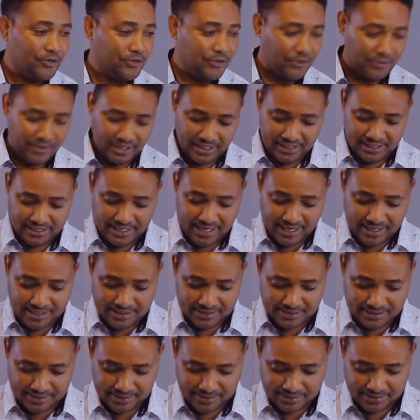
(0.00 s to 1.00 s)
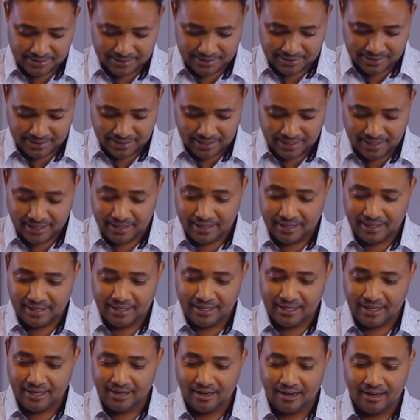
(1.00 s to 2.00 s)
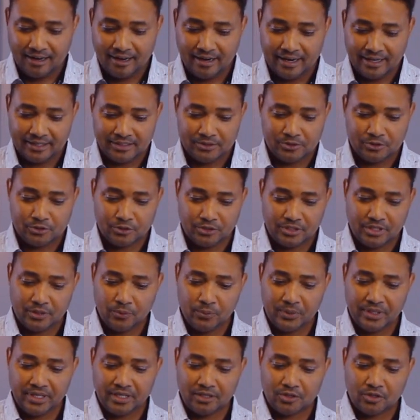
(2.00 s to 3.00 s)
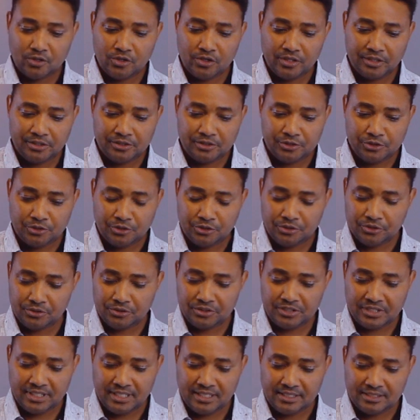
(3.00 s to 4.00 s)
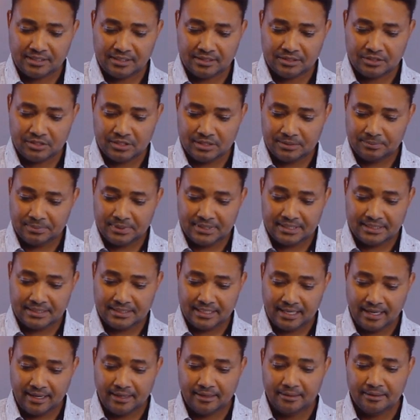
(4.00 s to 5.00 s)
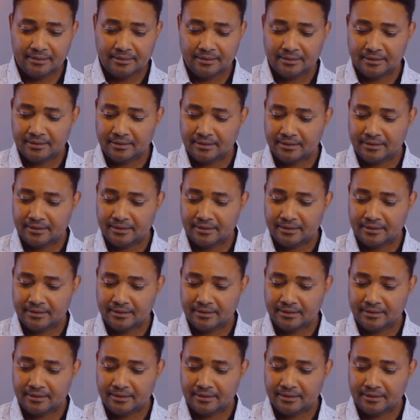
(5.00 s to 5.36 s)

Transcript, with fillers: You ready, guys? All right, today we are going to Genesis chapter 10